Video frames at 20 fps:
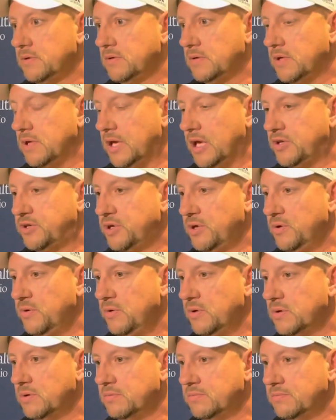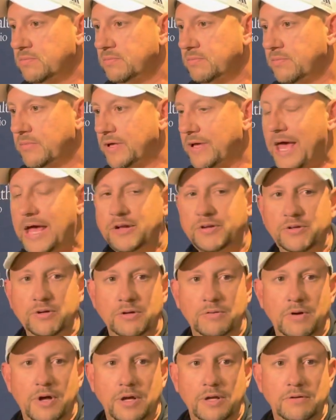Get to or got to,
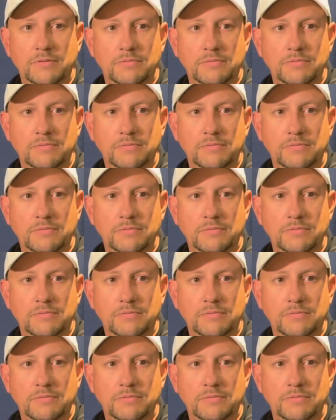right?